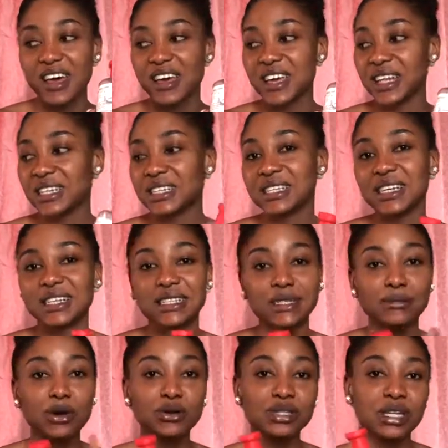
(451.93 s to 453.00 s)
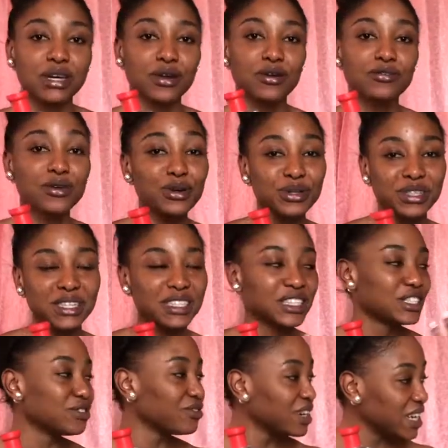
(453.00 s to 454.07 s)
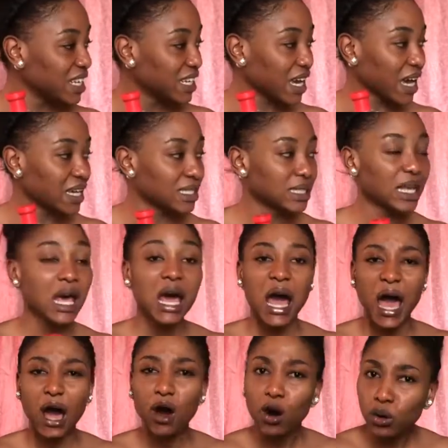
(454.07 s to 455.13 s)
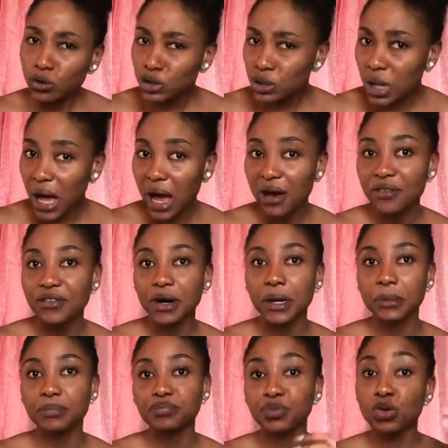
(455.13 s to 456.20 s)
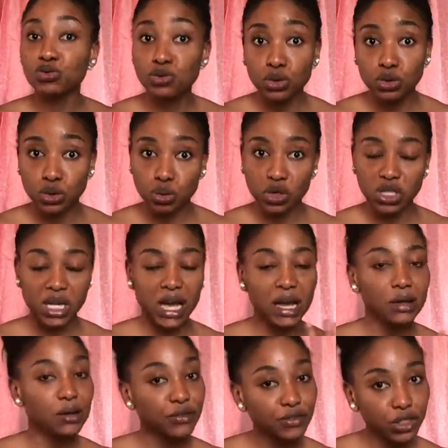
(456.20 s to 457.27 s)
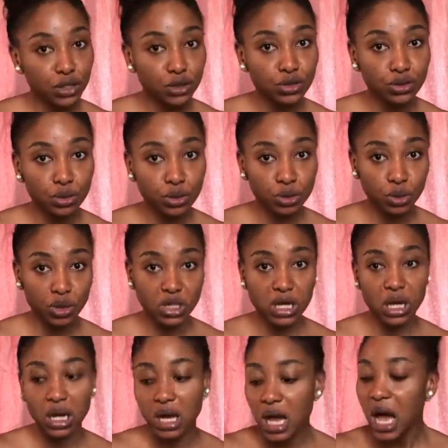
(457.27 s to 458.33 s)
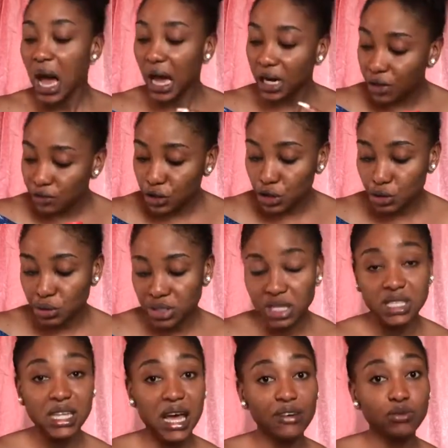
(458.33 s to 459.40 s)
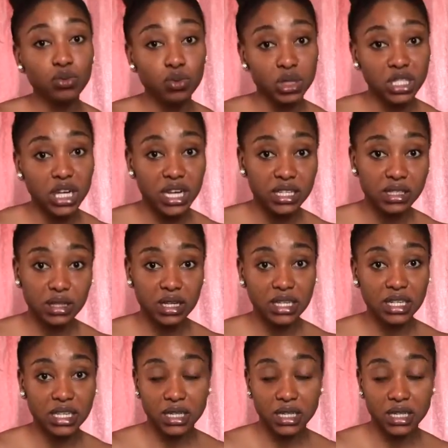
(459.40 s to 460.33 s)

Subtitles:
It smells like roses. It's really nice. I also have rose water. I love to use rose water. I love to use things that have witch hazel in